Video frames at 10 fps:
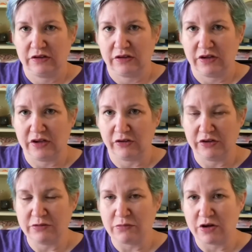a
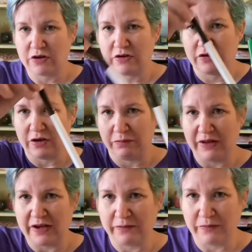green marker, a
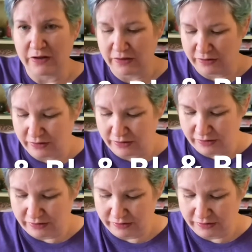black marker,